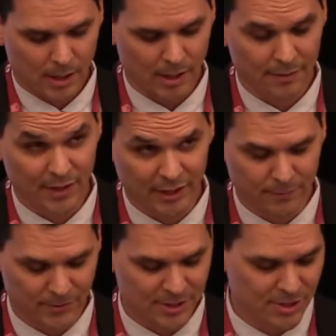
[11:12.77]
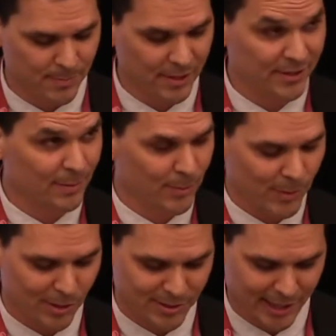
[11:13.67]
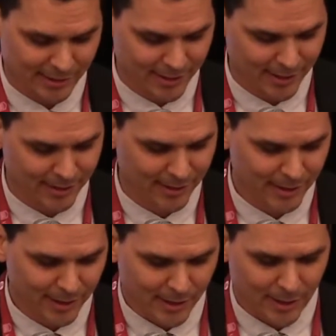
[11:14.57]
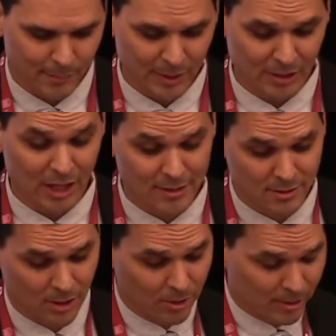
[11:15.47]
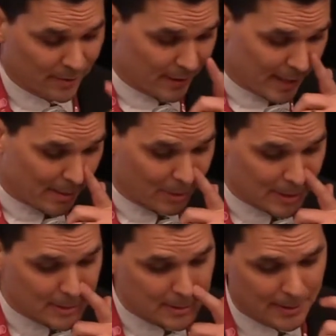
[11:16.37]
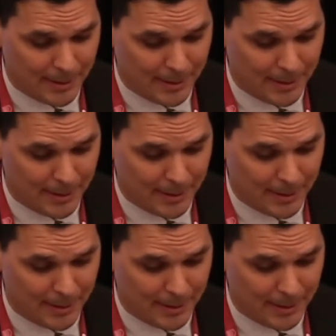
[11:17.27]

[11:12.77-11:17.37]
Thank you for teaching me the double ball technique and being a lot slower than I was.